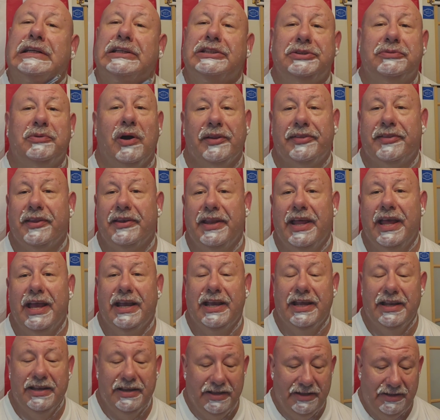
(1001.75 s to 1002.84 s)
did you want the
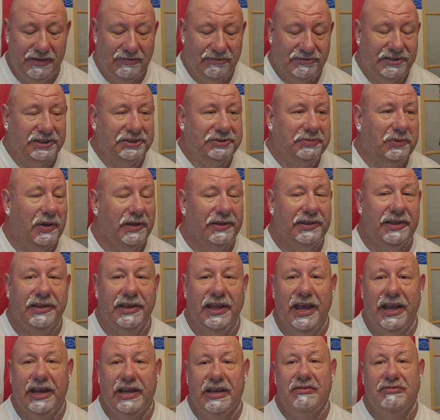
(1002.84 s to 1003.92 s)
negatives? Did you want the
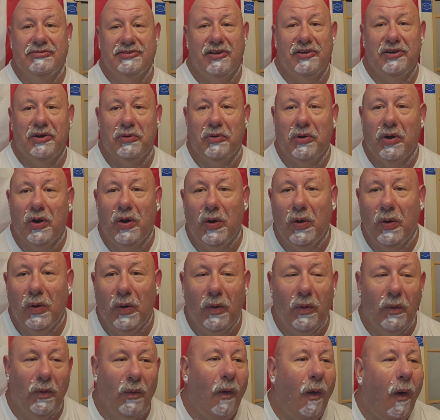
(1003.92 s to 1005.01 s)
negatives on a
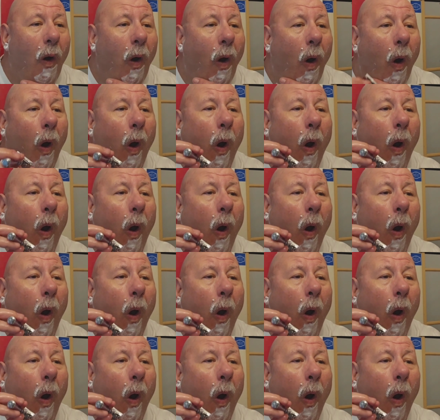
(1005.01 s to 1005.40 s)
roll?